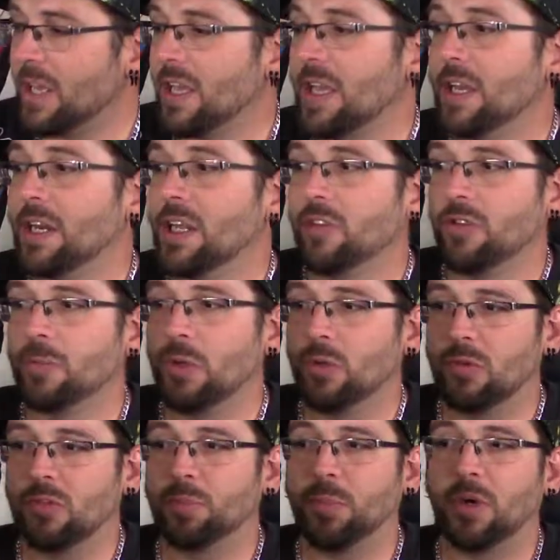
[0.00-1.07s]
it is
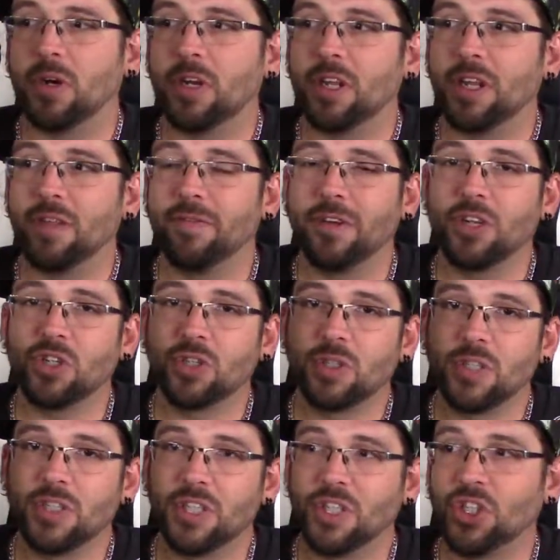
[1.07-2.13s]
Mutant Spawn, and
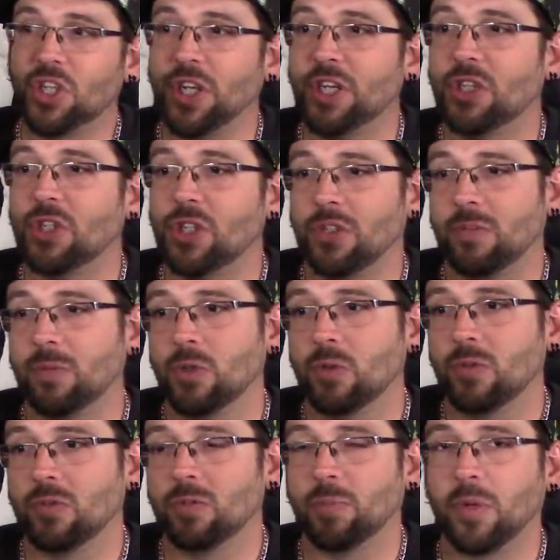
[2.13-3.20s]
eventually they changed it to
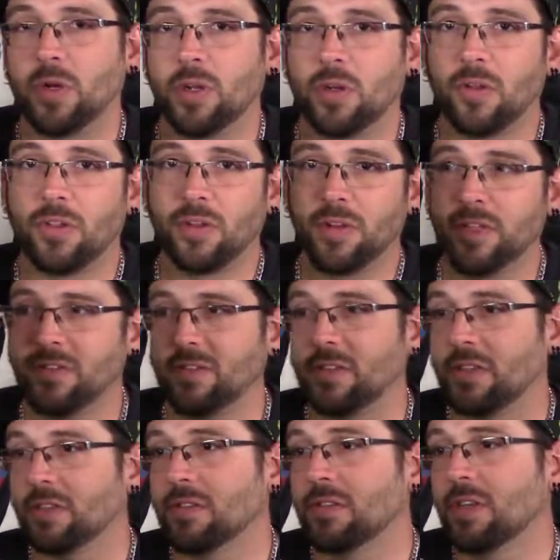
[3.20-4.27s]
Mutant Spawn on the
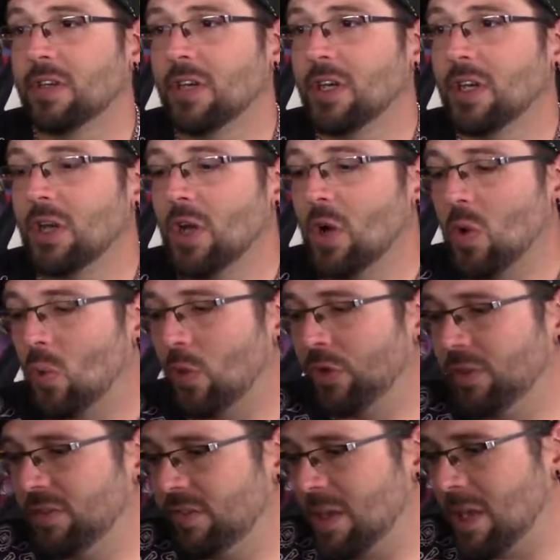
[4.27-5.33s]
listings. Well,
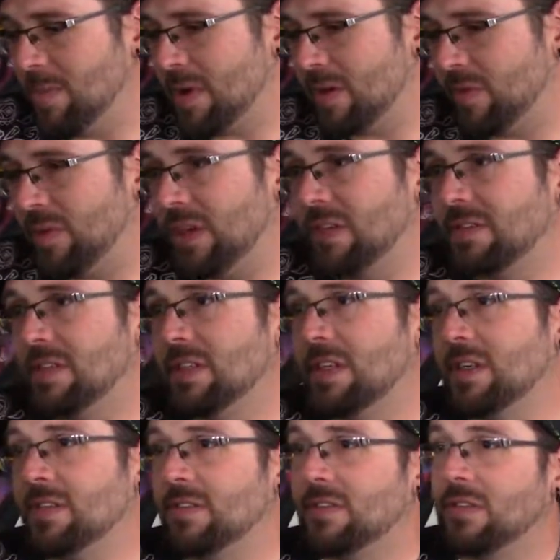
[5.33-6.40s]
this came out in
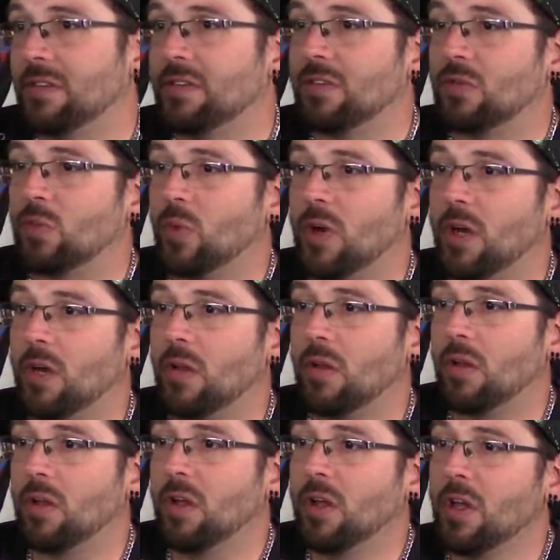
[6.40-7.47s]
1996 as
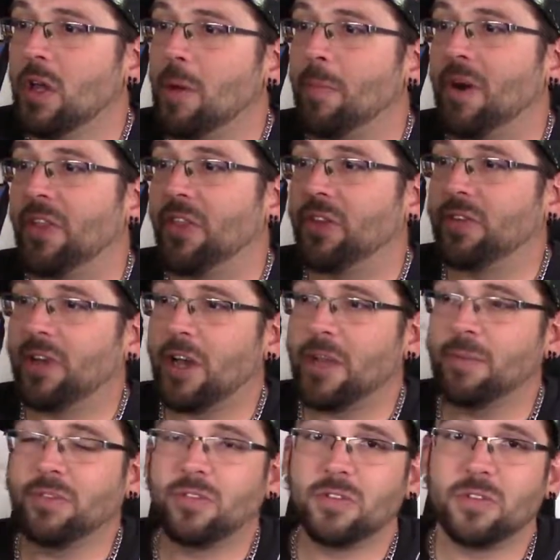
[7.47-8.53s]
well. By the
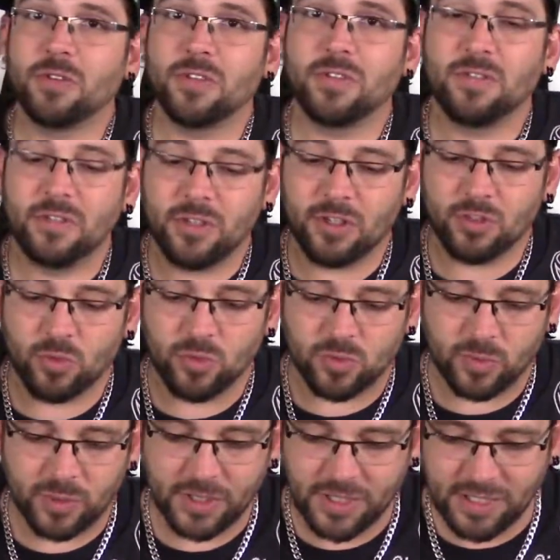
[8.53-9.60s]
time Series 6 was
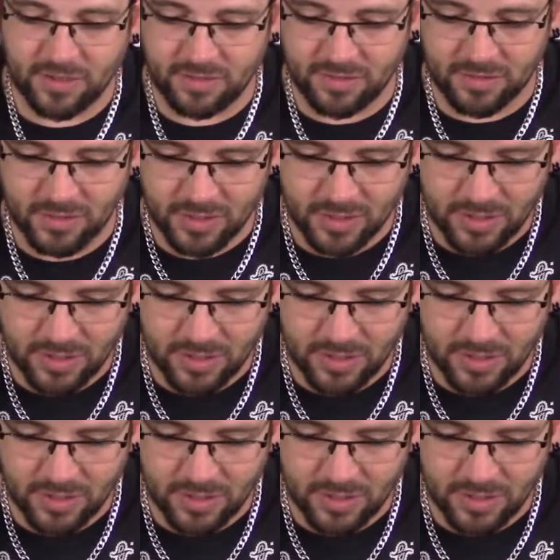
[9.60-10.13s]
released,